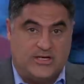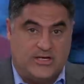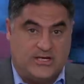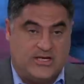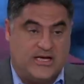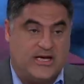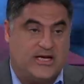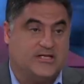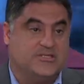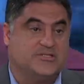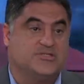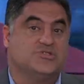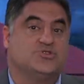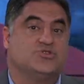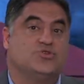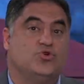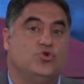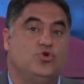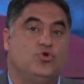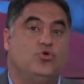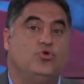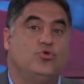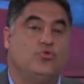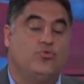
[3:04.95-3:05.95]
indicates is
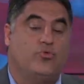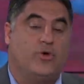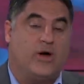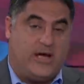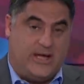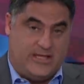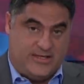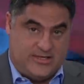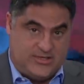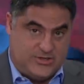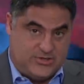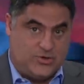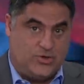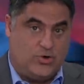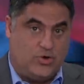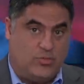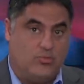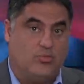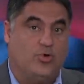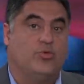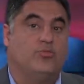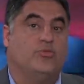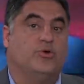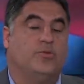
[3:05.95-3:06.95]
who at this current
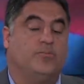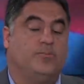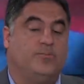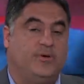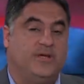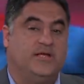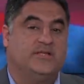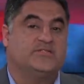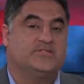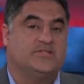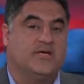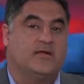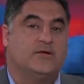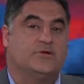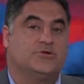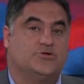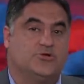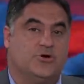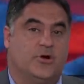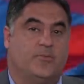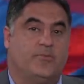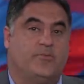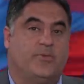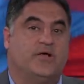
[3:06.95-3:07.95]
moment beats Donald
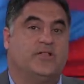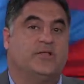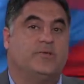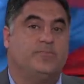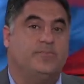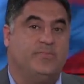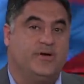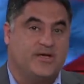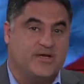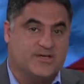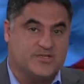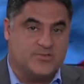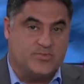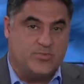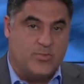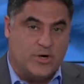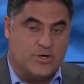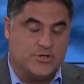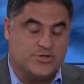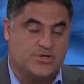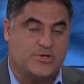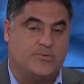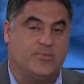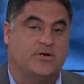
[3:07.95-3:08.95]
Trump by the biggest
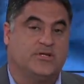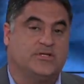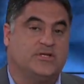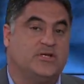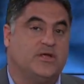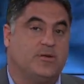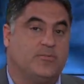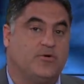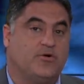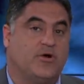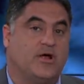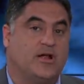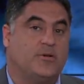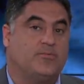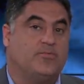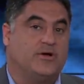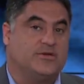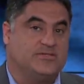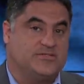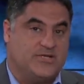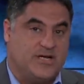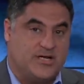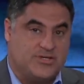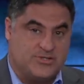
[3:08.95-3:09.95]
margin among the Democratic
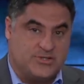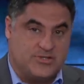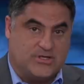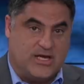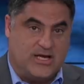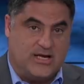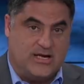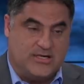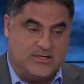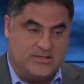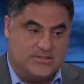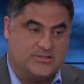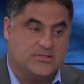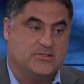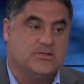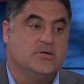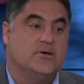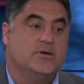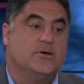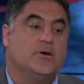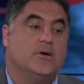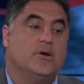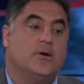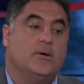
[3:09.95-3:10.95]
presidential candidates,
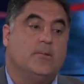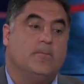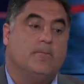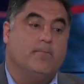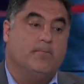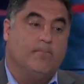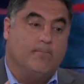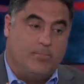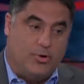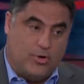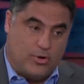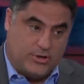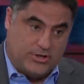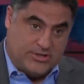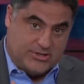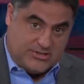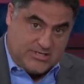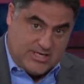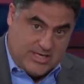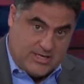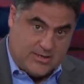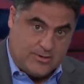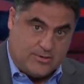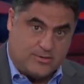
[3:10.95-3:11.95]
Bernie
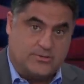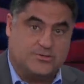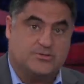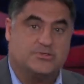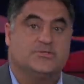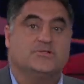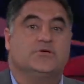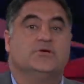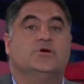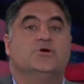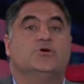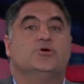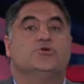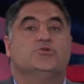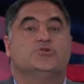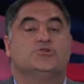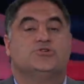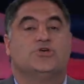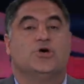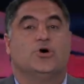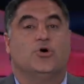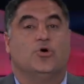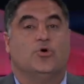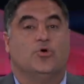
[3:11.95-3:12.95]
Sanders.
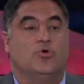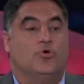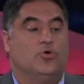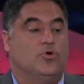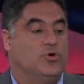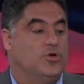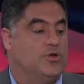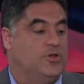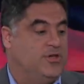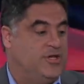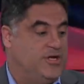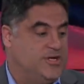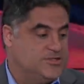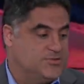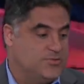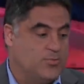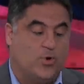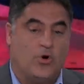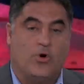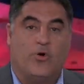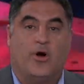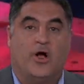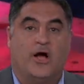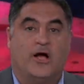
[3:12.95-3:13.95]
So these
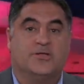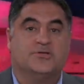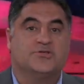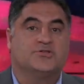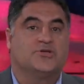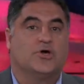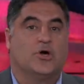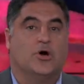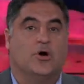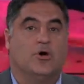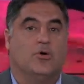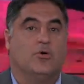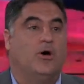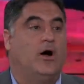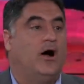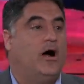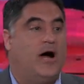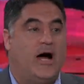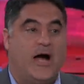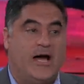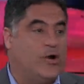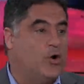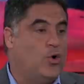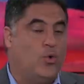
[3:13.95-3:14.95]
morons go,
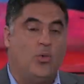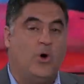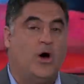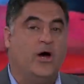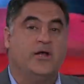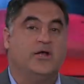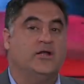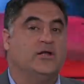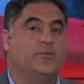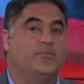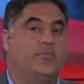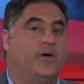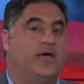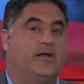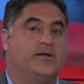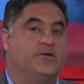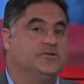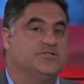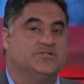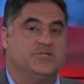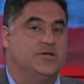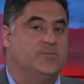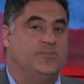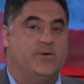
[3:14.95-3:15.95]
I don't want
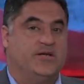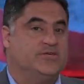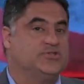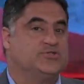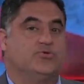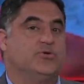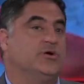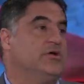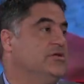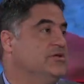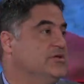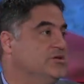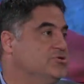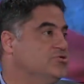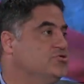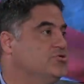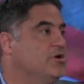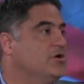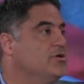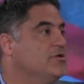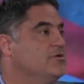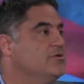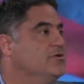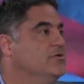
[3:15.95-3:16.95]
independents in my swing
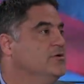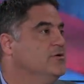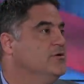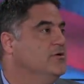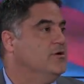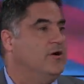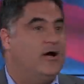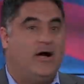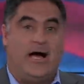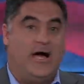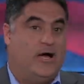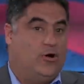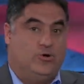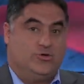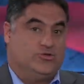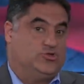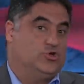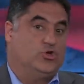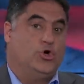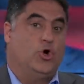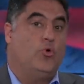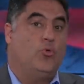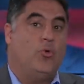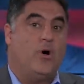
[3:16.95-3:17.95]
district. I also
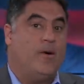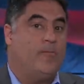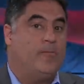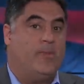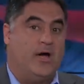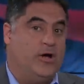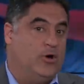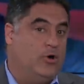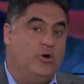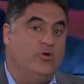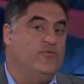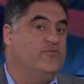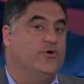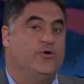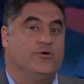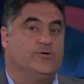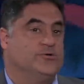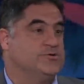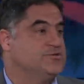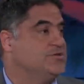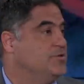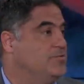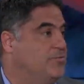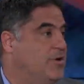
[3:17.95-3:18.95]
don't want my own
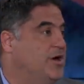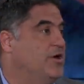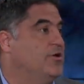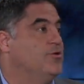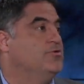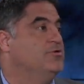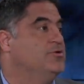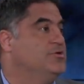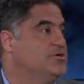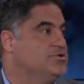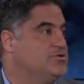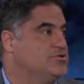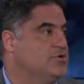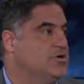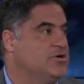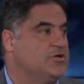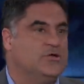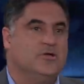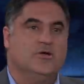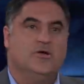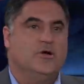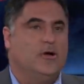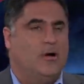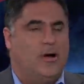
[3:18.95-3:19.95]
voters in my own district.
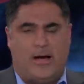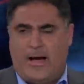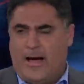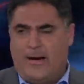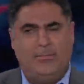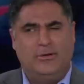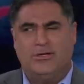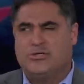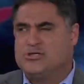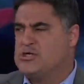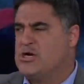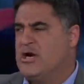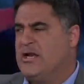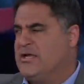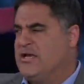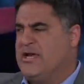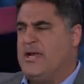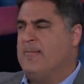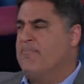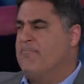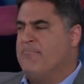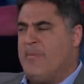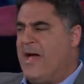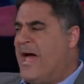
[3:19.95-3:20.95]
I'm gonna try to
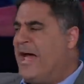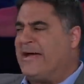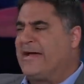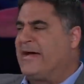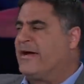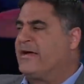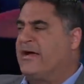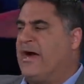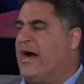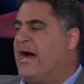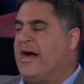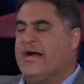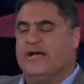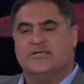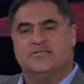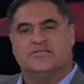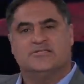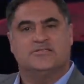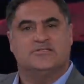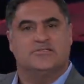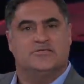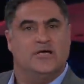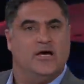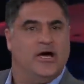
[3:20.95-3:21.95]
get MAGA
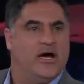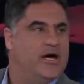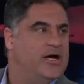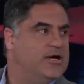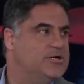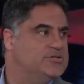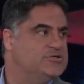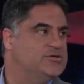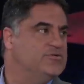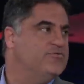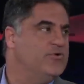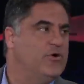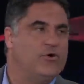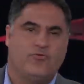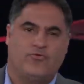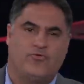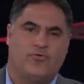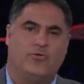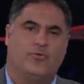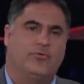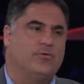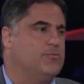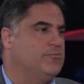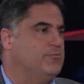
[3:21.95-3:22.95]
guys to vote
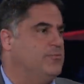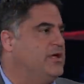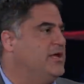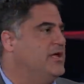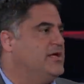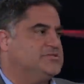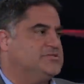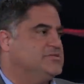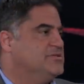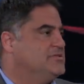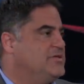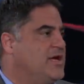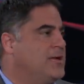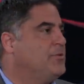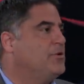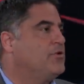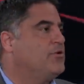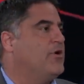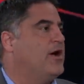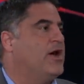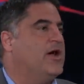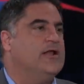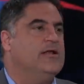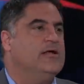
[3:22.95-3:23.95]
for me as a
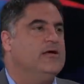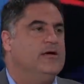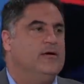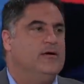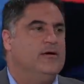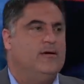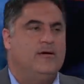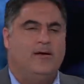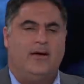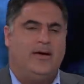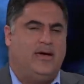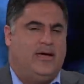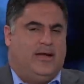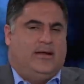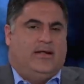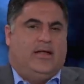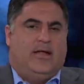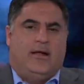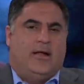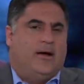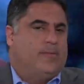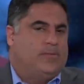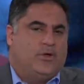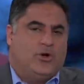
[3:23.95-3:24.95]
Democrat, and
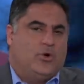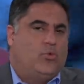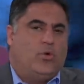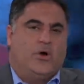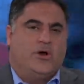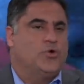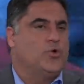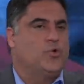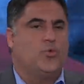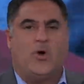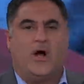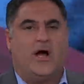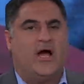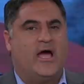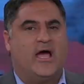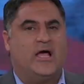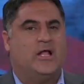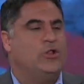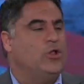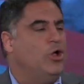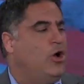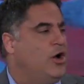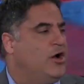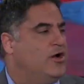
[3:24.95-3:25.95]
then I'm gonna wonder why I
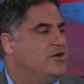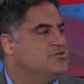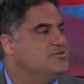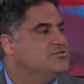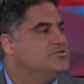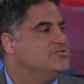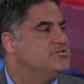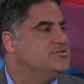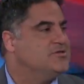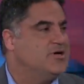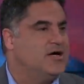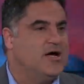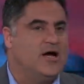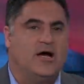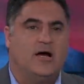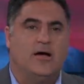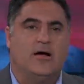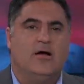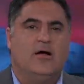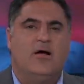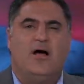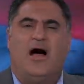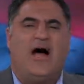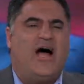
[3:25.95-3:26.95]
lost.
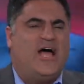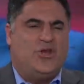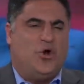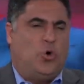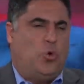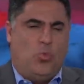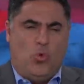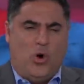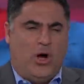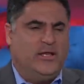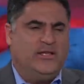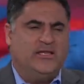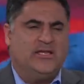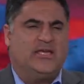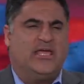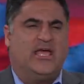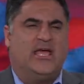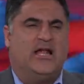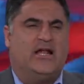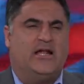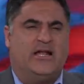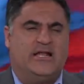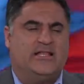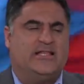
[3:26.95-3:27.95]
I don't want the
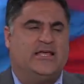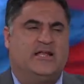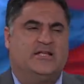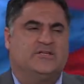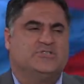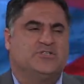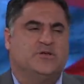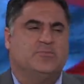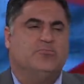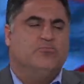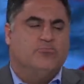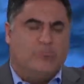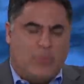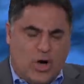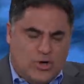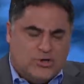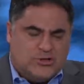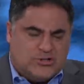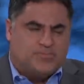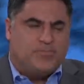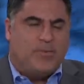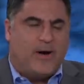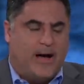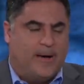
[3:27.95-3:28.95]
candidate that is the
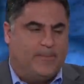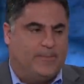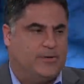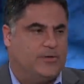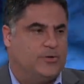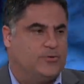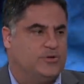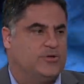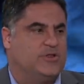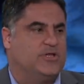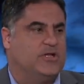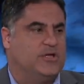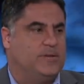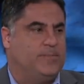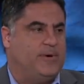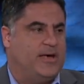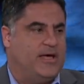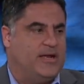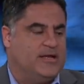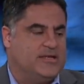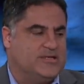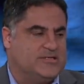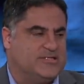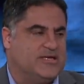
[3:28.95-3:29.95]
most popular with
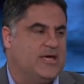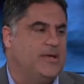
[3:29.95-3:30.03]
independents